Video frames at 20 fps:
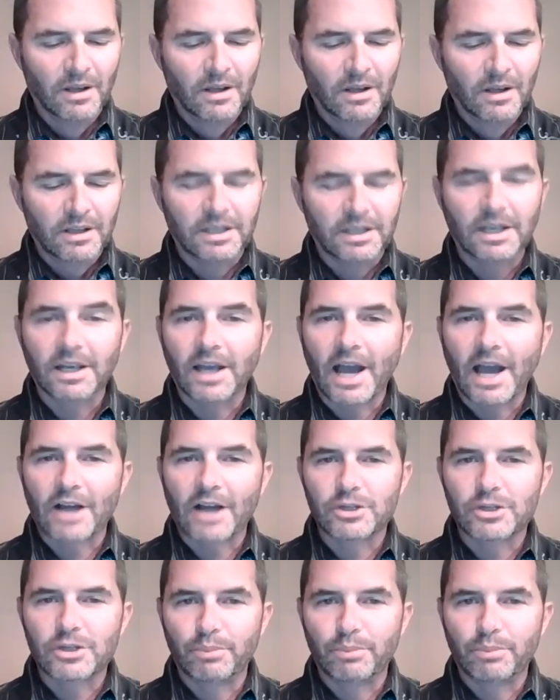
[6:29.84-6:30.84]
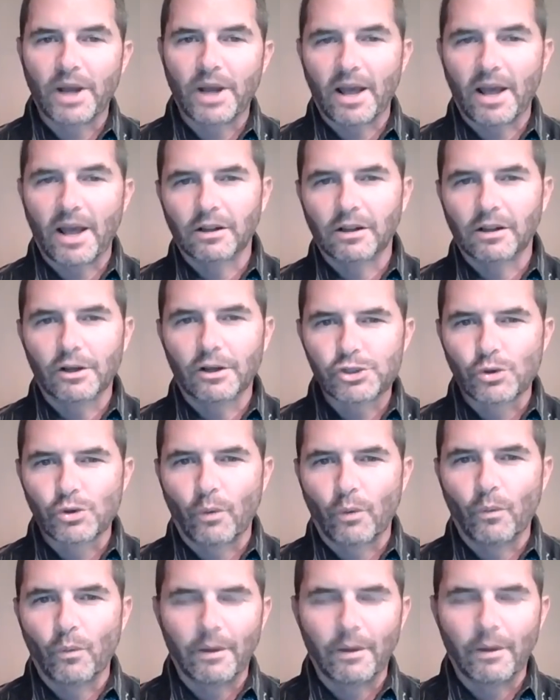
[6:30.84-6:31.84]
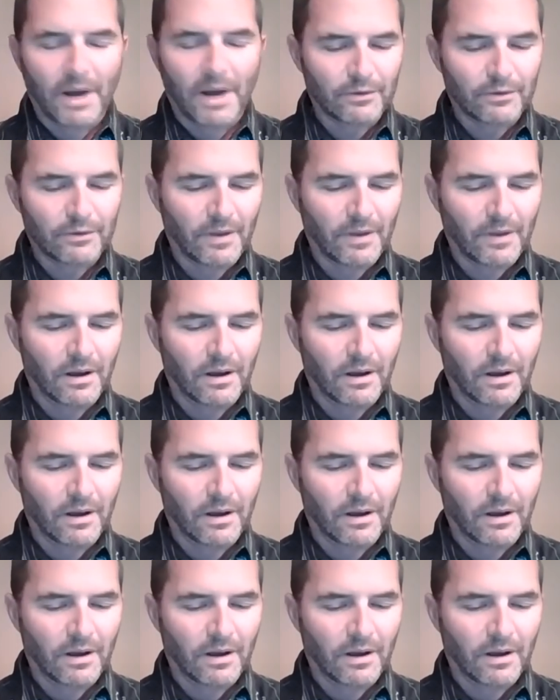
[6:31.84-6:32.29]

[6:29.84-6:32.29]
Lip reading: He actually put out a short one about